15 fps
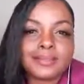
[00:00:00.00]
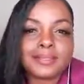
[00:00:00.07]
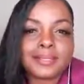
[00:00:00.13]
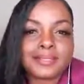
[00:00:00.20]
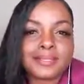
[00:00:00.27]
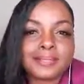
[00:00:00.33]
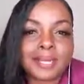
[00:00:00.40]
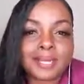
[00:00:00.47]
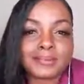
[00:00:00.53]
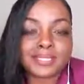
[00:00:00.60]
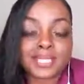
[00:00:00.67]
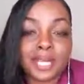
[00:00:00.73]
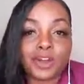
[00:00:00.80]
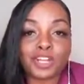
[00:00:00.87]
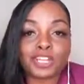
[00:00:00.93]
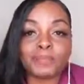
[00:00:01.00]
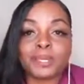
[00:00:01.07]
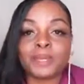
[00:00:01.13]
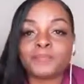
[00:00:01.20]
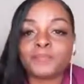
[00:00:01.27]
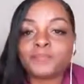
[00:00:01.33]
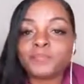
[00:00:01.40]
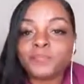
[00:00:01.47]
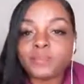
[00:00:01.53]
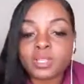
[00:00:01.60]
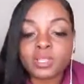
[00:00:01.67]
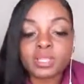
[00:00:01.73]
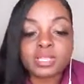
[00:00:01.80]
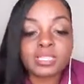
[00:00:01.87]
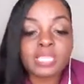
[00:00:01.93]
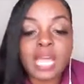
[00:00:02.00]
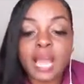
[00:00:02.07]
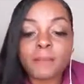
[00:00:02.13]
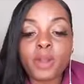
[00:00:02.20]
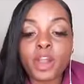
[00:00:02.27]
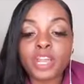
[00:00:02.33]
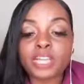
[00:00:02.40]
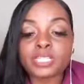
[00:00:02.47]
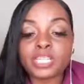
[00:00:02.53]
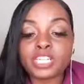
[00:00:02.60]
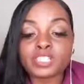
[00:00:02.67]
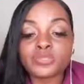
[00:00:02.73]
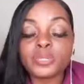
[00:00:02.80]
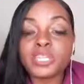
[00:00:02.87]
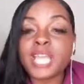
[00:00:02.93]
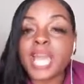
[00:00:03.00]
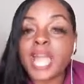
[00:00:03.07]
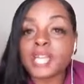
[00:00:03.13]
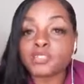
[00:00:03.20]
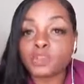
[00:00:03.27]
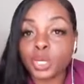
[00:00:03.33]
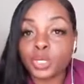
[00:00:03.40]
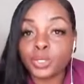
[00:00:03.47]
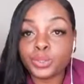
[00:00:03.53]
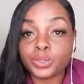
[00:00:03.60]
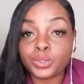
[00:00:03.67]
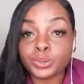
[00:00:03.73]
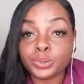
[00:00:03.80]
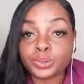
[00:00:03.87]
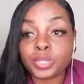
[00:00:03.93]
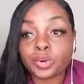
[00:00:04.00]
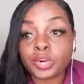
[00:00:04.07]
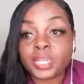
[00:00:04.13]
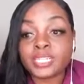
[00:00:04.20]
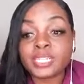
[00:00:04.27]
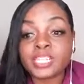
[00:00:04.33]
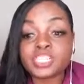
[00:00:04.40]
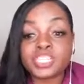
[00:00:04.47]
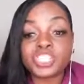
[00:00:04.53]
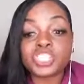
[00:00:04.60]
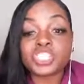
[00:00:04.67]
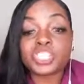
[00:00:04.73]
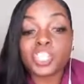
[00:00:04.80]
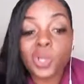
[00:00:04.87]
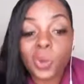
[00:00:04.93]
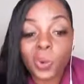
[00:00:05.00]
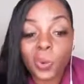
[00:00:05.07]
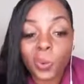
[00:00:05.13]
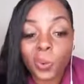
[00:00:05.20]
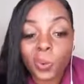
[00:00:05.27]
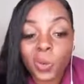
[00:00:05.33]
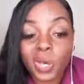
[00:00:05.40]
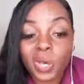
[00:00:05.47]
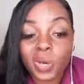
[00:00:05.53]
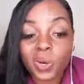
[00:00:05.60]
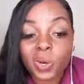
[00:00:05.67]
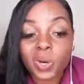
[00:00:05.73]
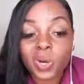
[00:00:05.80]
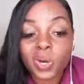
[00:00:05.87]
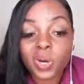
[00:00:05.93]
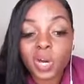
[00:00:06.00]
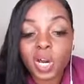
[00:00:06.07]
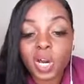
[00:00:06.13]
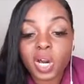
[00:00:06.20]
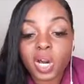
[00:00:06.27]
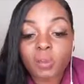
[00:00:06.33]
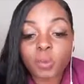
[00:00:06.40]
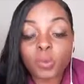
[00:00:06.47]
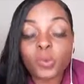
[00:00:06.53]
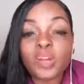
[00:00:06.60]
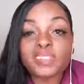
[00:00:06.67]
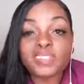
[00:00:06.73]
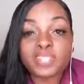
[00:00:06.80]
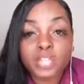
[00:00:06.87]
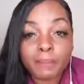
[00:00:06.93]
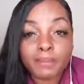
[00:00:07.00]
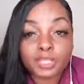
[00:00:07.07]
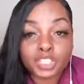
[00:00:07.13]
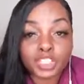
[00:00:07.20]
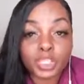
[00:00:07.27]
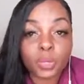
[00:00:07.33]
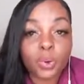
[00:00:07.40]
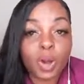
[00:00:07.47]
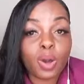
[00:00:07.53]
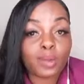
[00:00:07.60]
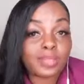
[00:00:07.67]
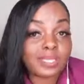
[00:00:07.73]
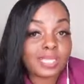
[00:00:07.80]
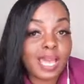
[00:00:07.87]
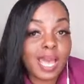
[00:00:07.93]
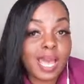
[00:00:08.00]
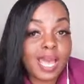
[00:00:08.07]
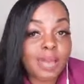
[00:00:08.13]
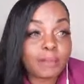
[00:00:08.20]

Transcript: Somebody was calling me. The stock market doesn't react on news, or it doesn't show what the numbers show all the time.